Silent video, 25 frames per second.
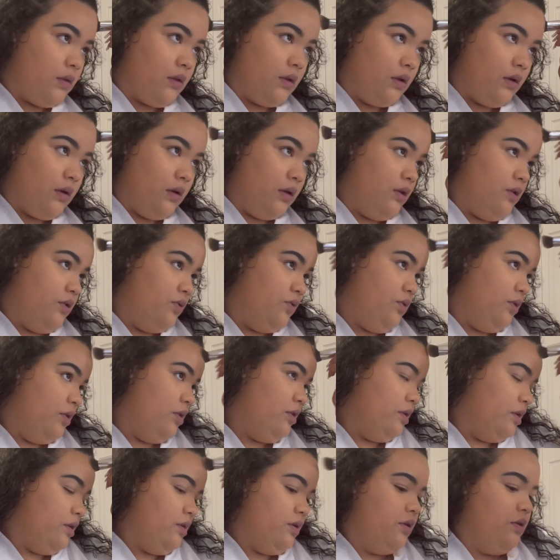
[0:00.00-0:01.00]
I used to
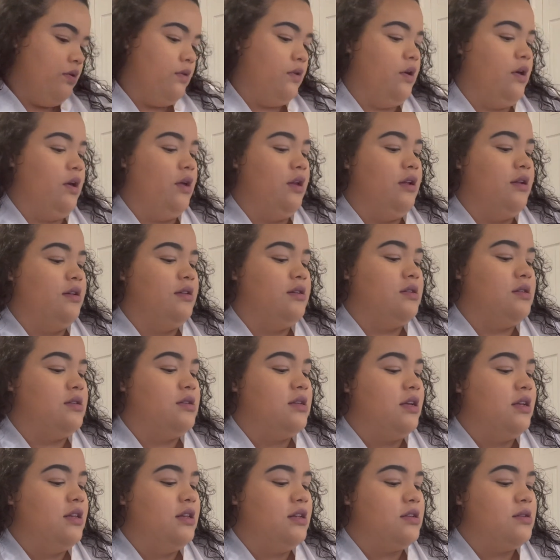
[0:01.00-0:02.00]
think you couldn't
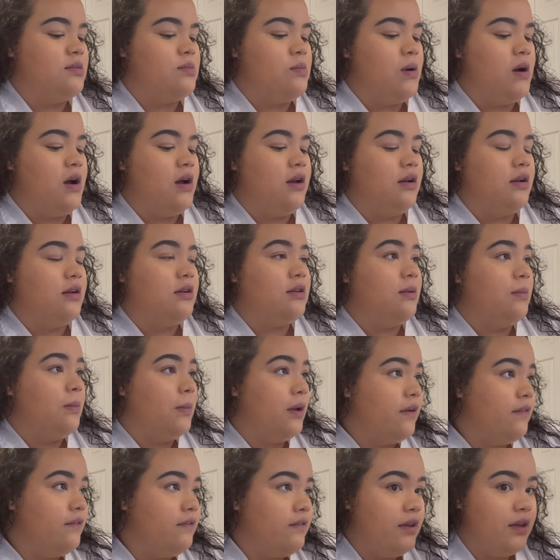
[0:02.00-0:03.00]
see this product on my
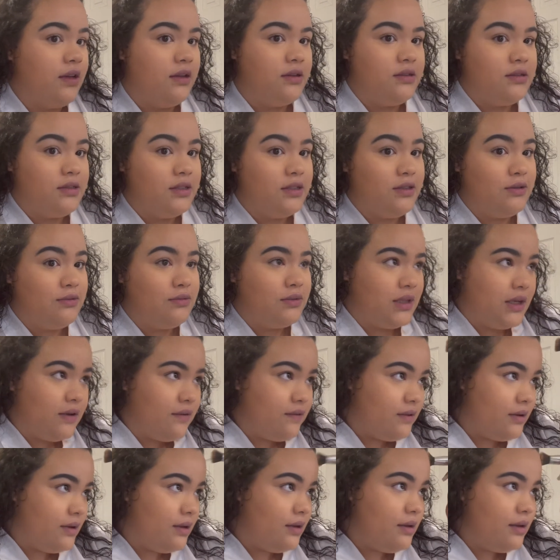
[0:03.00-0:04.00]
face, and you
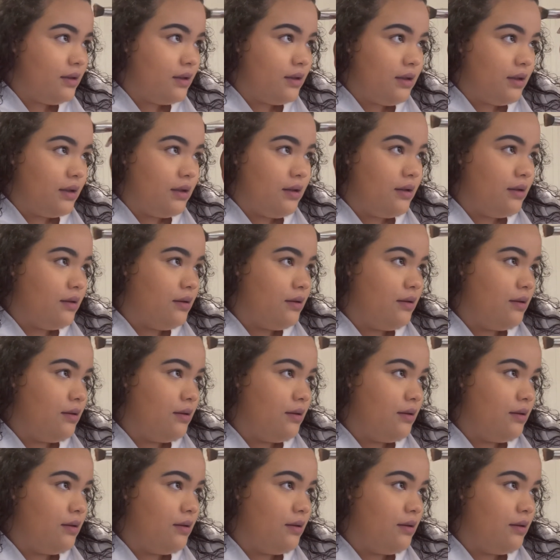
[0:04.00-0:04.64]
definitely can.